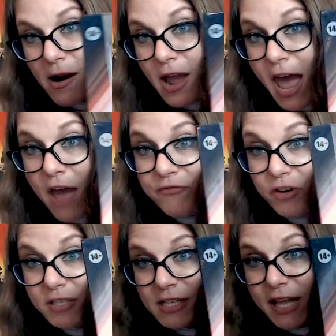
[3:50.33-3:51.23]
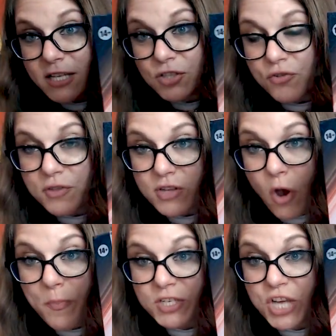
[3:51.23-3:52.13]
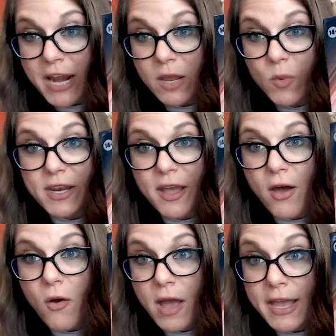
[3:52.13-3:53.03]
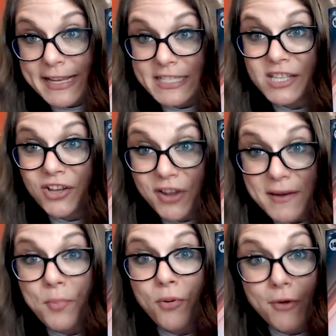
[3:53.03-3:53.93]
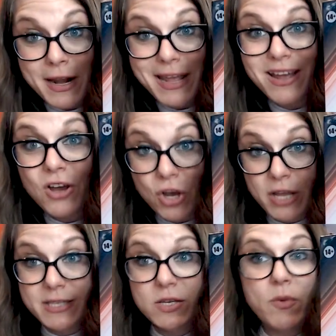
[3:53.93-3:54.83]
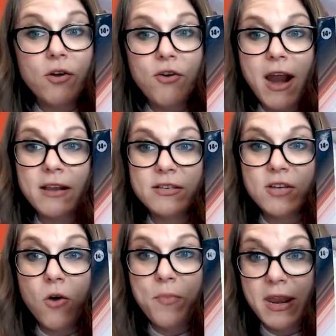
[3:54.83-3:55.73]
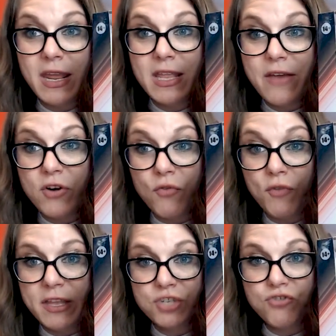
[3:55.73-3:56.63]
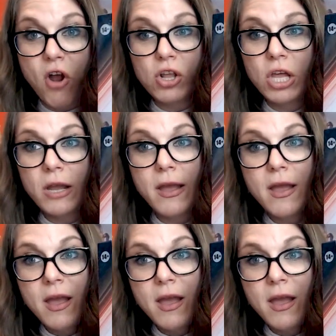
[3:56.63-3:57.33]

At first glance through this open shiny window, he's looking pretty good. So we'll crack this open and give it a really strong look.